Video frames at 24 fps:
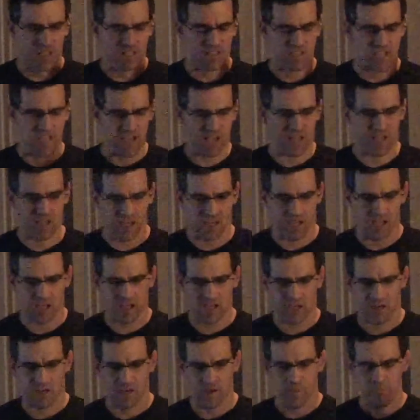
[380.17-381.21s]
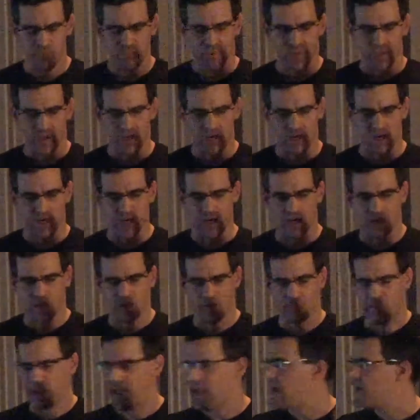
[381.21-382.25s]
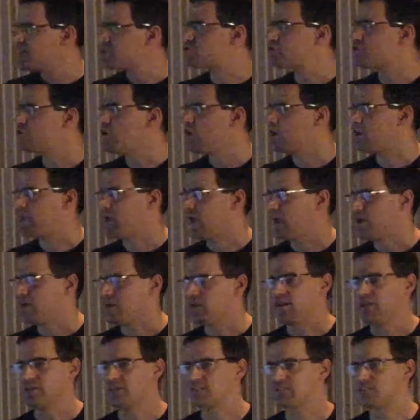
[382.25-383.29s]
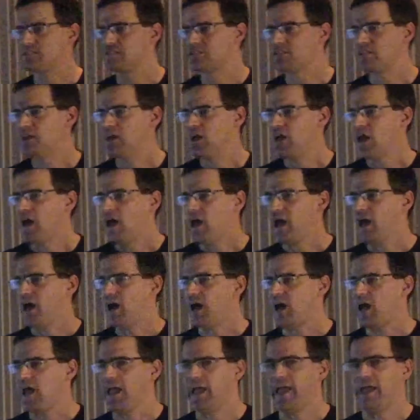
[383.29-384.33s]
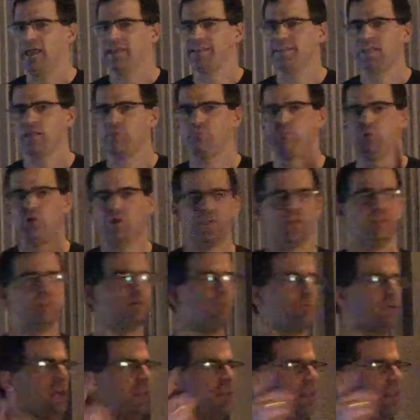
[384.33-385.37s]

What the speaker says: taking astronaut candidates and then putting them in a